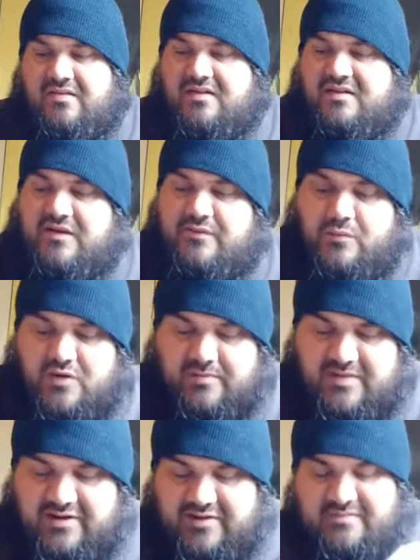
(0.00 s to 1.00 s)
think that would work
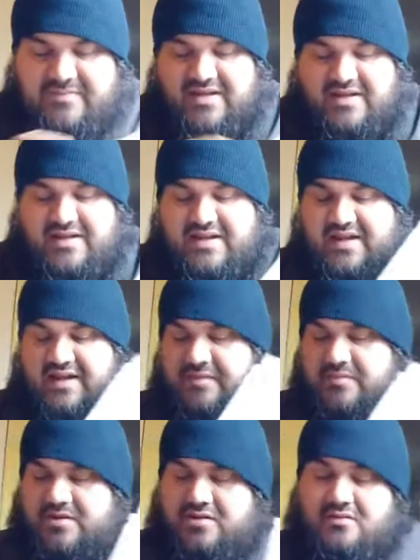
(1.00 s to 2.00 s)
better than it being
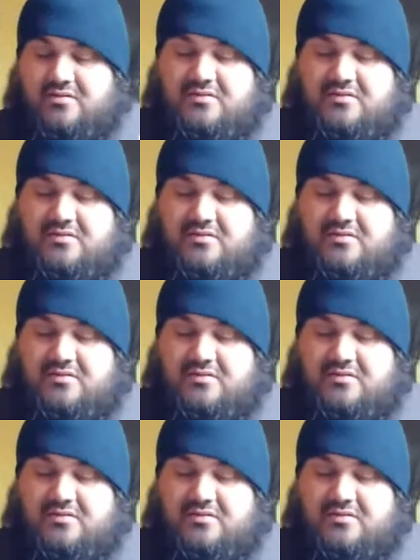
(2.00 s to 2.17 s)
taped,